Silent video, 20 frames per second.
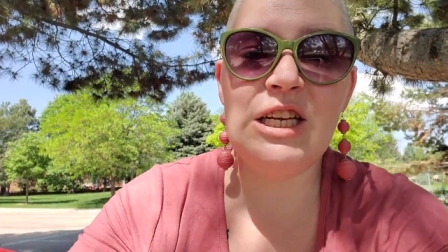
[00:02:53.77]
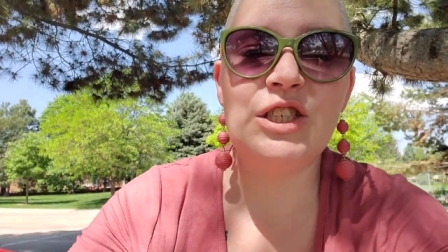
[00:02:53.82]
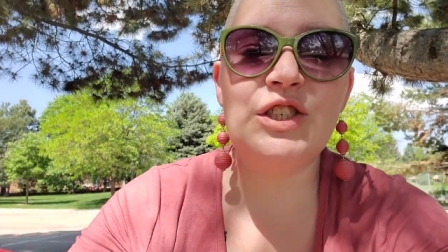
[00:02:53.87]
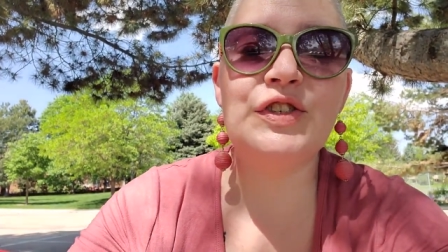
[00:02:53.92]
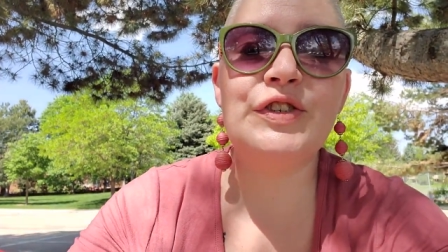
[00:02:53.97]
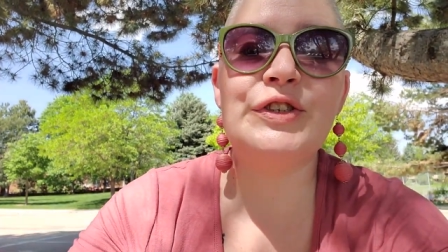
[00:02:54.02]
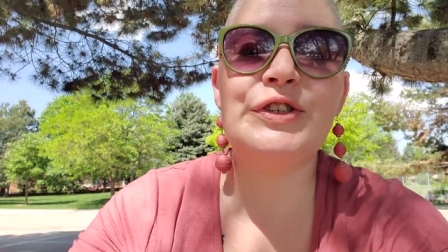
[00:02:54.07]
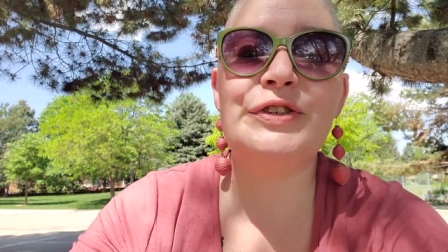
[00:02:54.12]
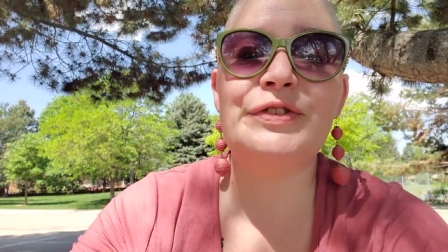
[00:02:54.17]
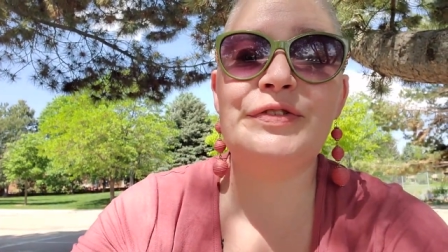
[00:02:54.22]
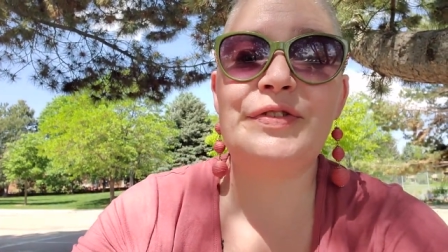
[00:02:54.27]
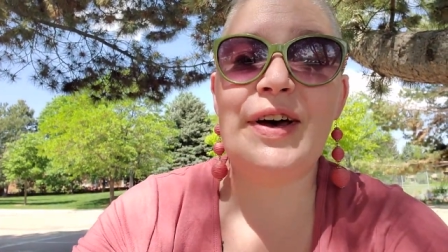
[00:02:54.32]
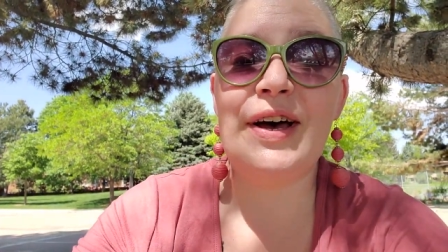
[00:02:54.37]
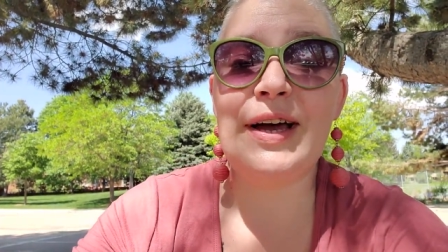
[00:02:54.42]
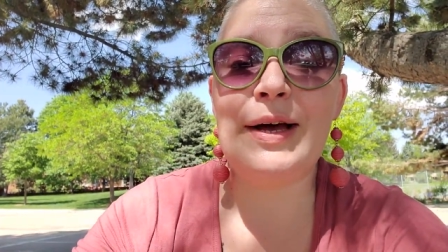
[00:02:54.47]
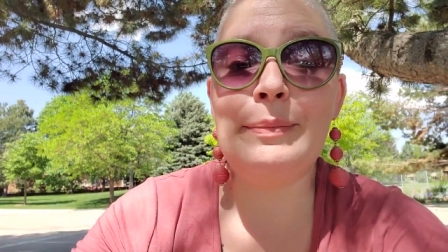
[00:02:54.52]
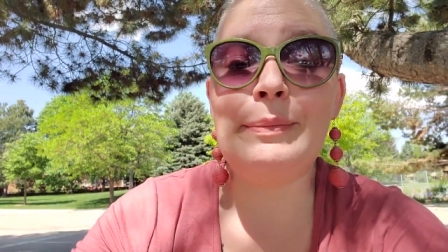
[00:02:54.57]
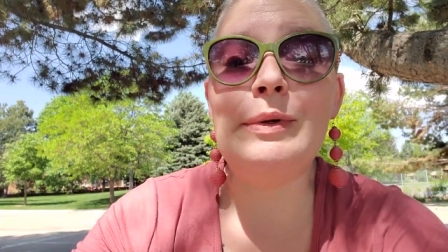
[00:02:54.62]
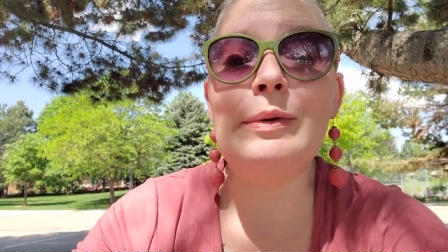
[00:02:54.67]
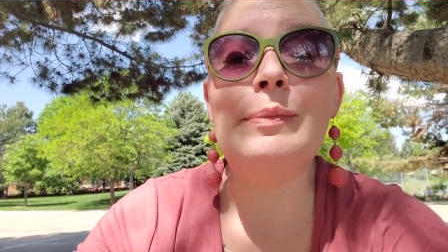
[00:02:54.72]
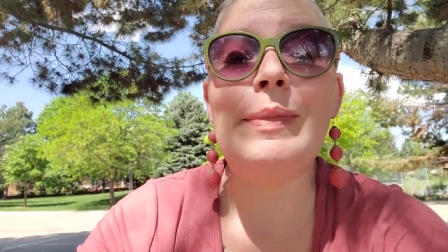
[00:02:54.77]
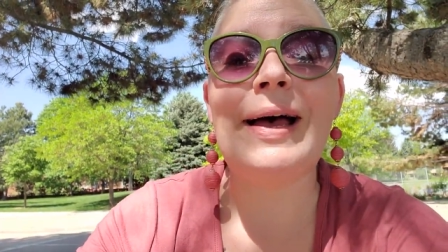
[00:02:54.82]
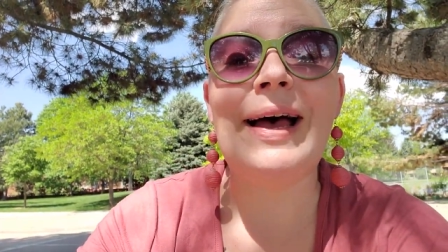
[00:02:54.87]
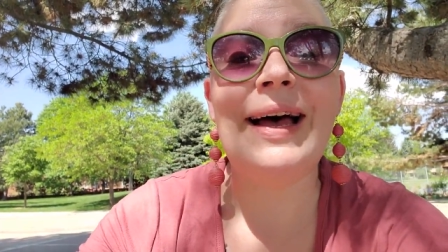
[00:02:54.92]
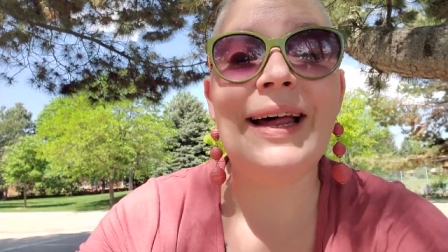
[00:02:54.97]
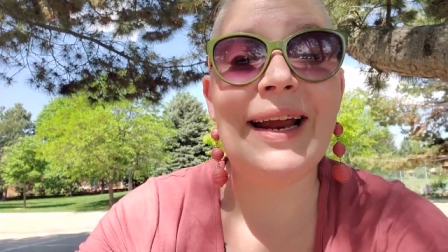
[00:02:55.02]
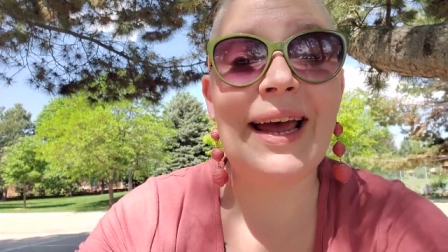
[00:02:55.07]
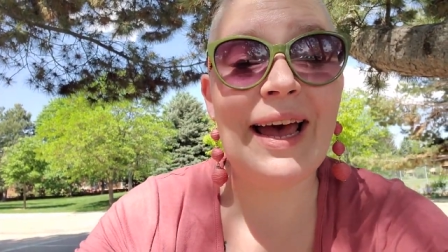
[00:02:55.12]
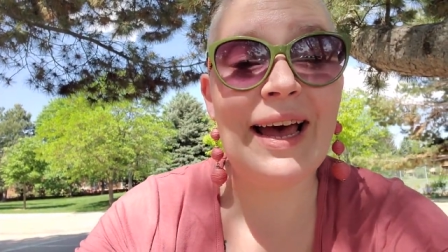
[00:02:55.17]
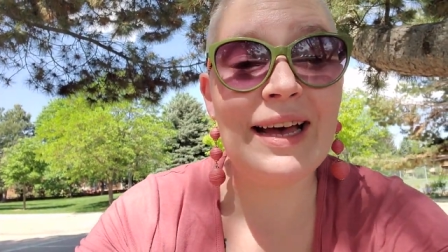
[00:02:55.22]
Certifiable
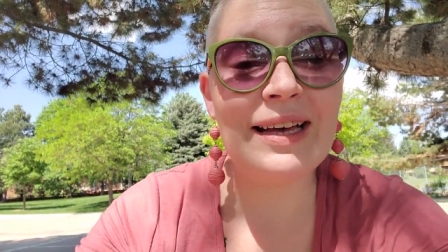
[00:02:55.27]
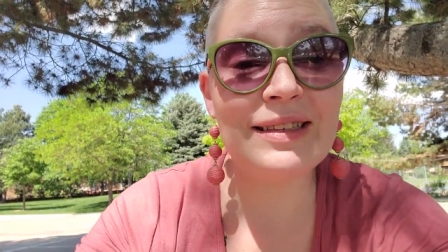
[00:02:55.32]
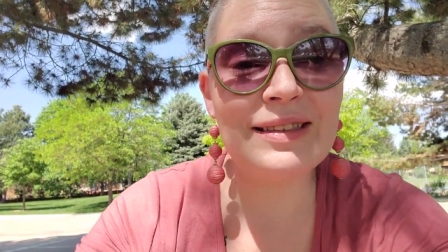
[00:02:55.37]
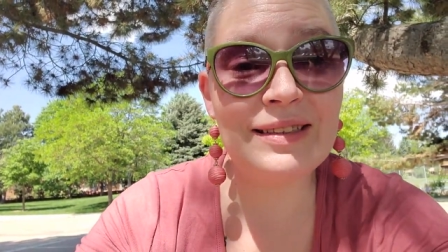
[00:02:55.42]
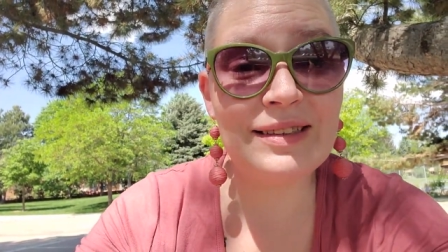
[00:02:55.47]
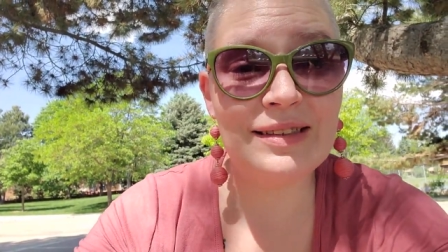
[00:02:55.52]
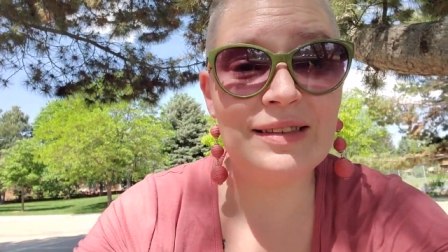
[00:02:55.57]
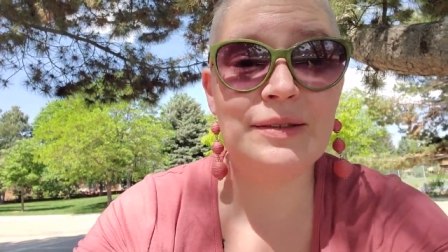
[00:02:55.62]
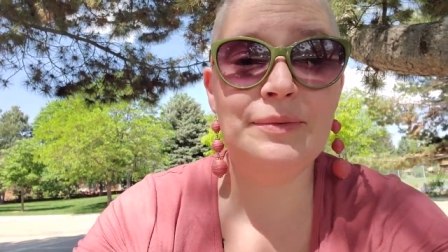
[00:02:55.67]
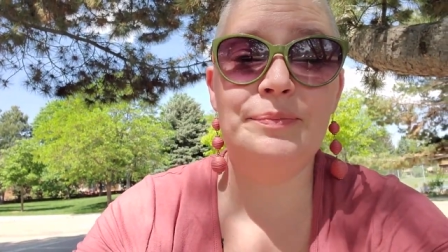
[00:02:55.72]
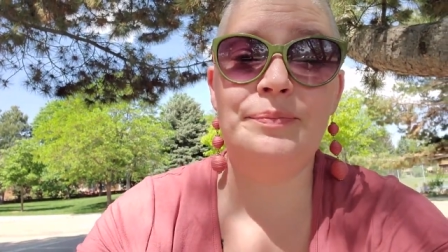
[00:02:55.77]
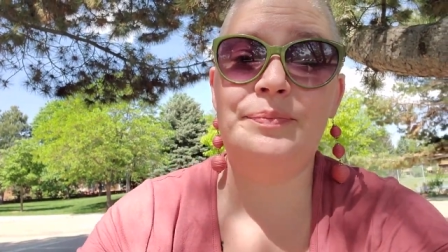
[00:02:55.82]
badass.